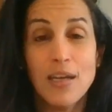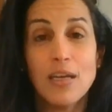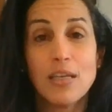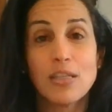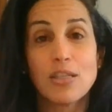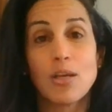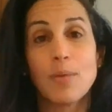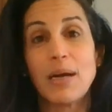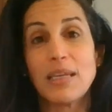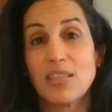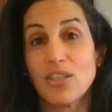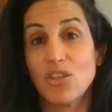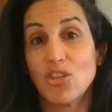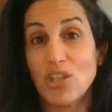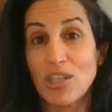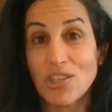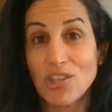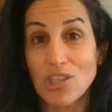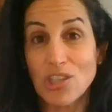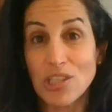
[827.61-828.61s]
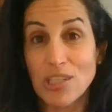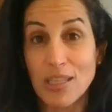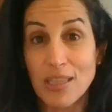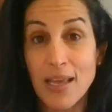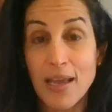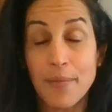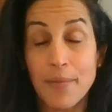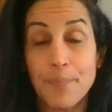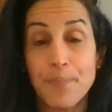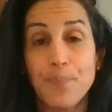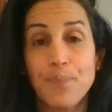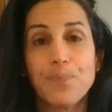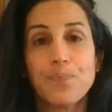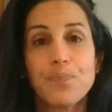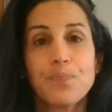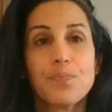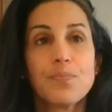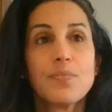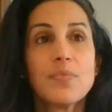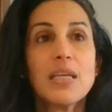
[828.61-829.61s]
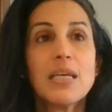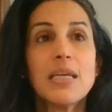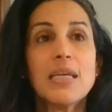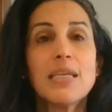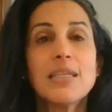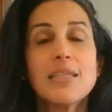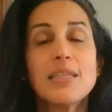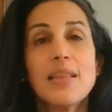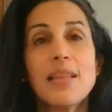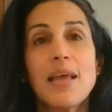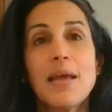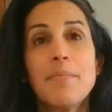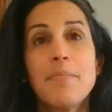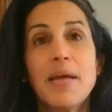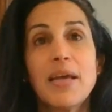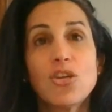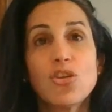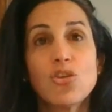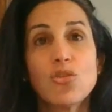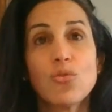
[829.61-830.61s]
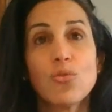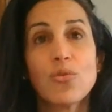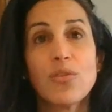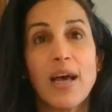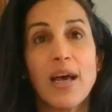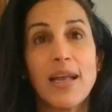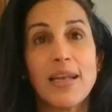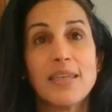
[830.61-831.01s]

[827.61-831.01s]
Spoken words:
So my suggestion to them is that they make sure that